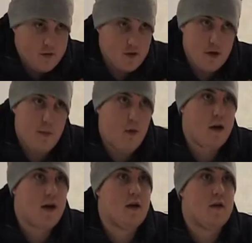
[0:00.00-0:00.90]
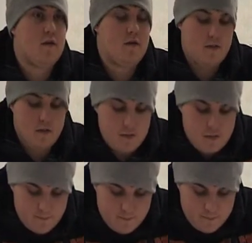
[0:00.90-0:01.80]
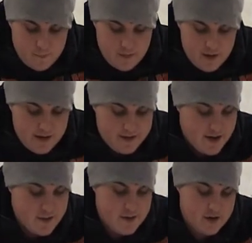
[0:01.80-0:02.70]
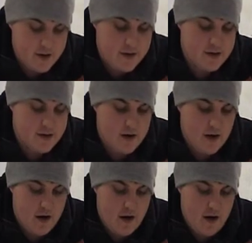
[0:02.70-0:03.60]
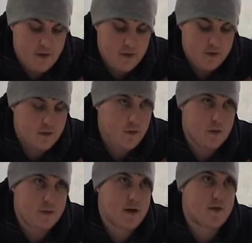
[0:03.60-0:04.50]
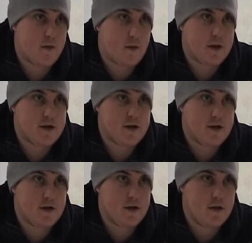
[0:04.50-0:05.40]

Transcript: It's not the point, Hannah. At times like these, I've got to do what's best for my business.